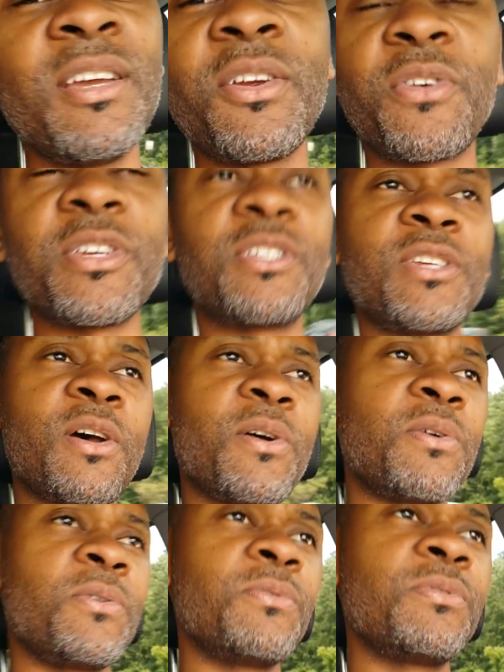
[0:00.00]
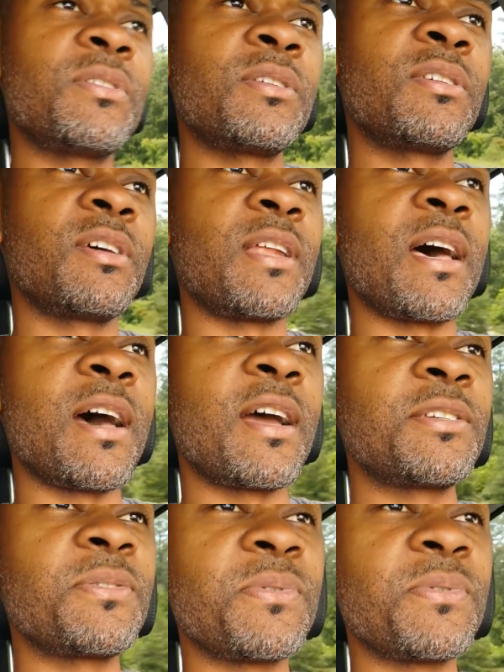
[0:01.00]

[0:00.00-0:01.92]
Chris Jones, the Hodge